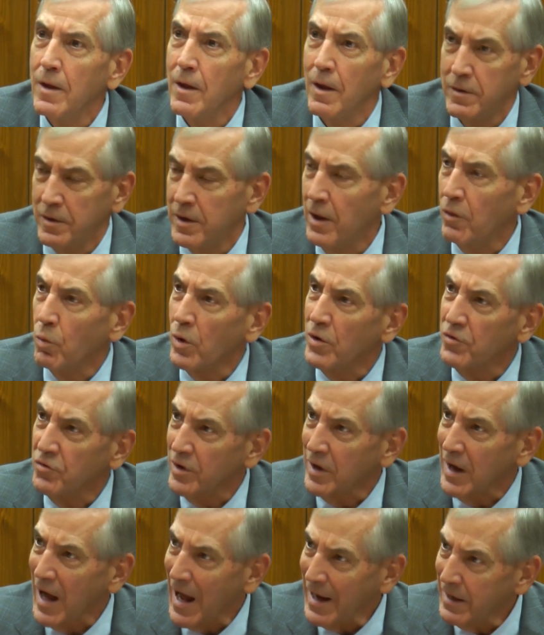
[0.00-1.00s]
in other words,
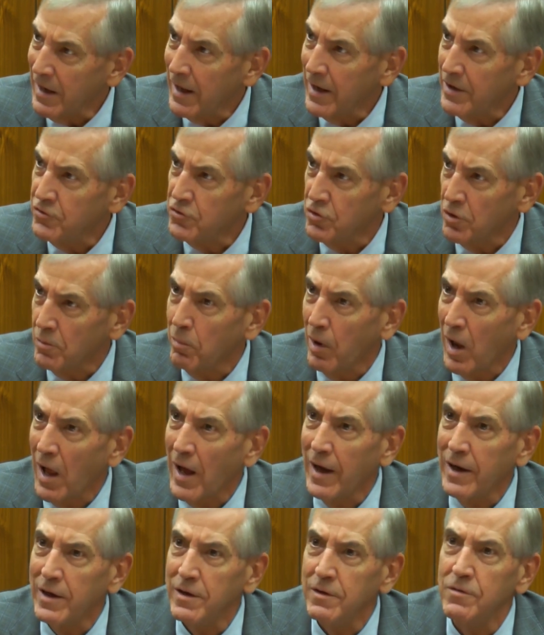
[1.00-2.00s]
the guidelines are
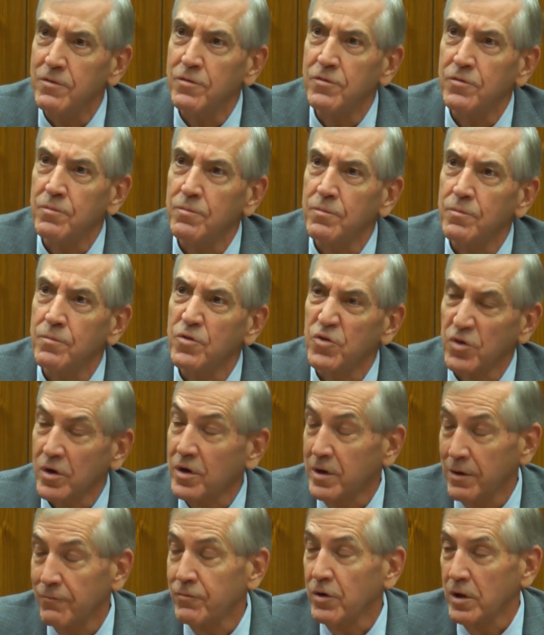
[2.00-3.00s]
applied
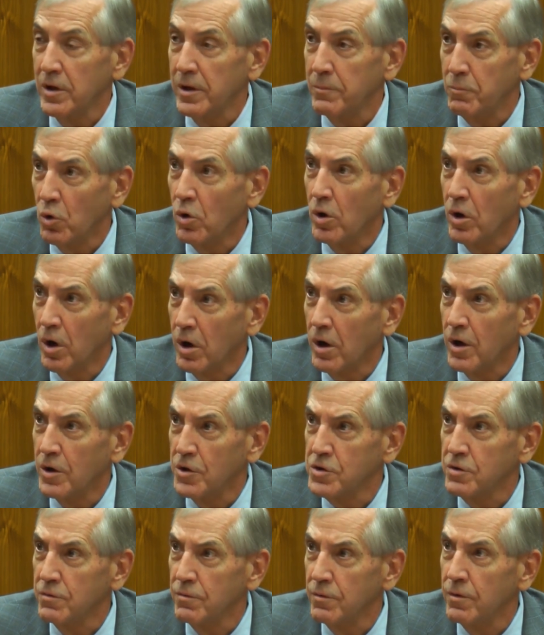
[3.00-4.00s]
significantly more
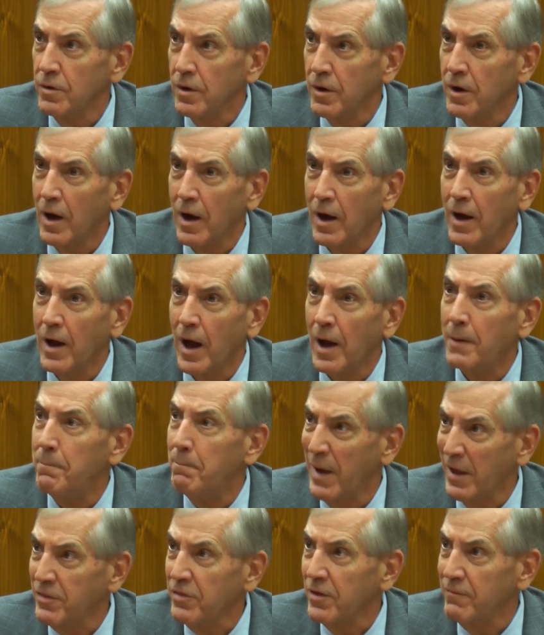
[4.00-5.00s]
harsh on
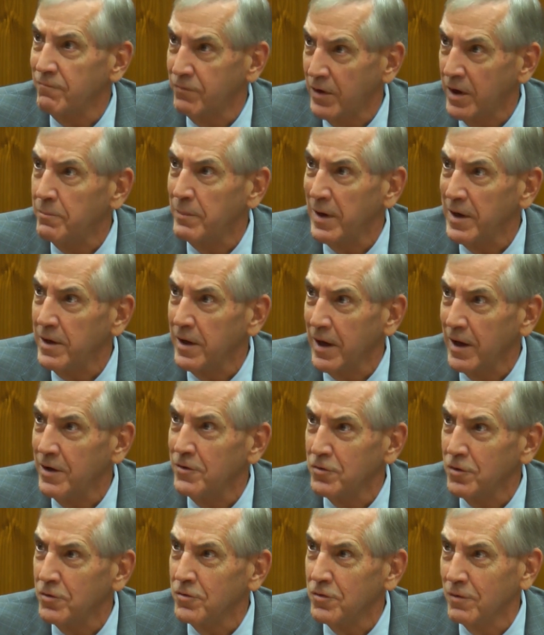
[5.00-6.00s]
methamphetamine
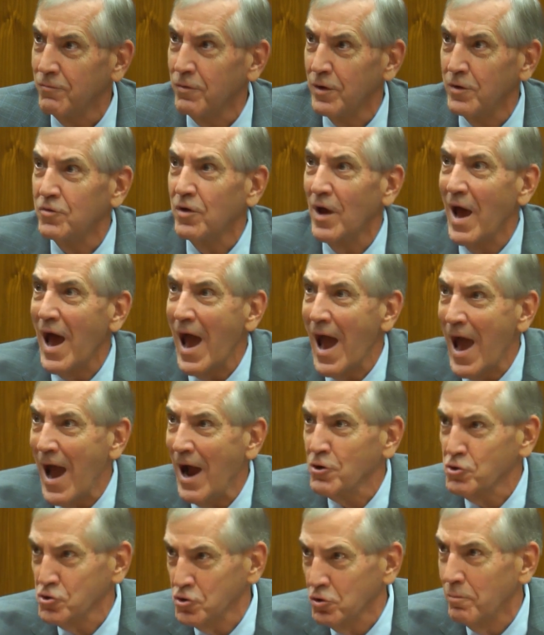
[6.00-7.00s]
cases if it's
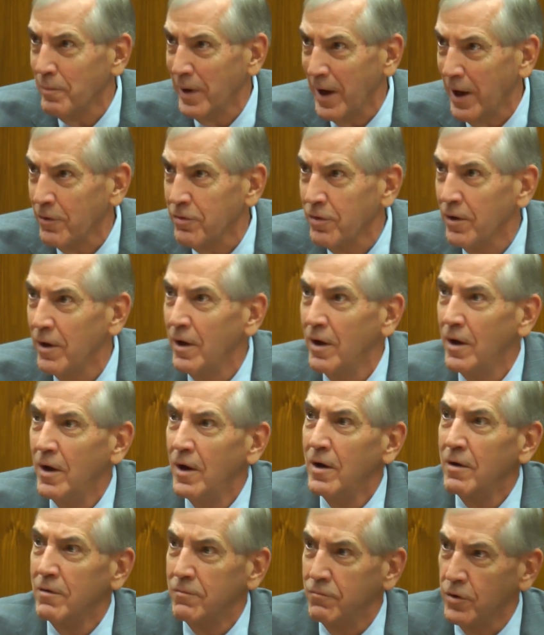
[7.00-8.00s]
actual meth
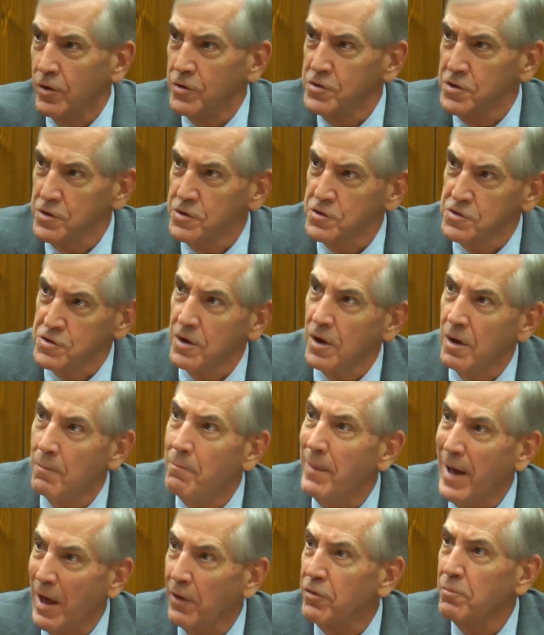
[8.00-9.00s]
versus a
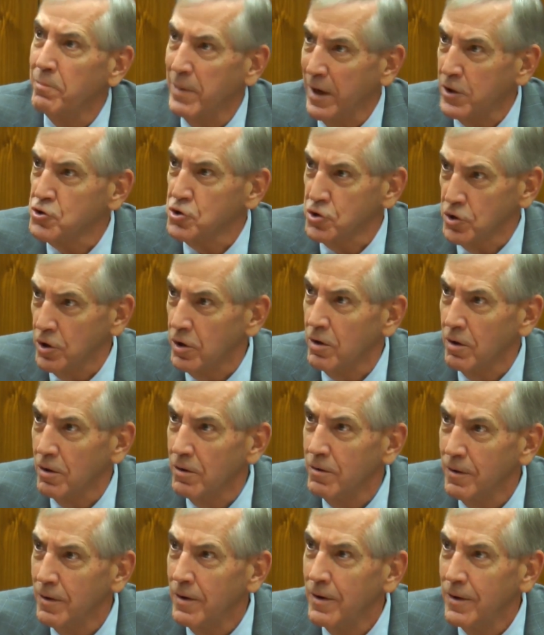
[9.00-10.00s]
meth mixture.
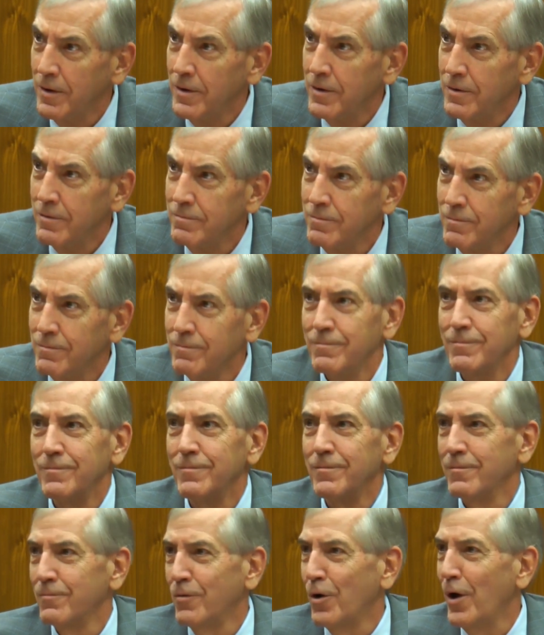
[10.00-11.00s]

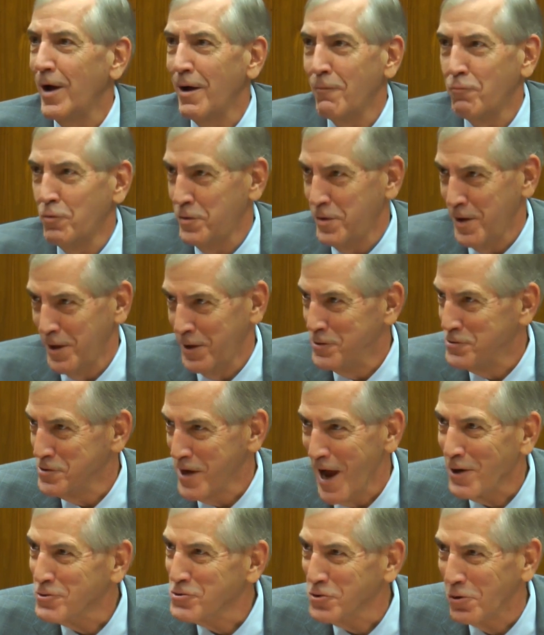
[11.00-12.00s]
Well, everything is
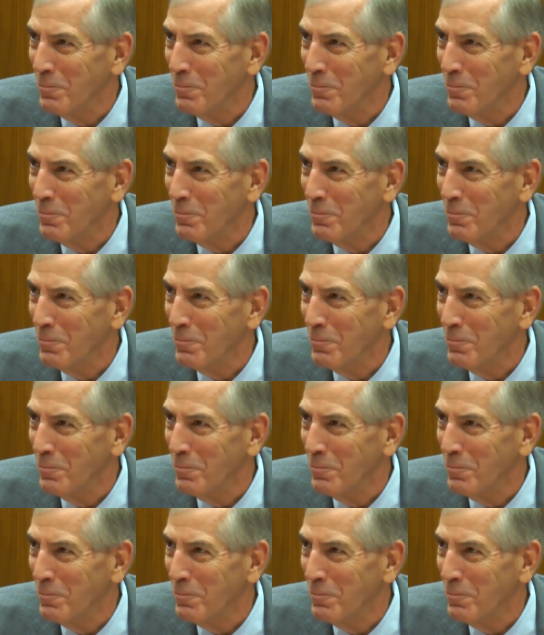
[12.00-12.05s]
actual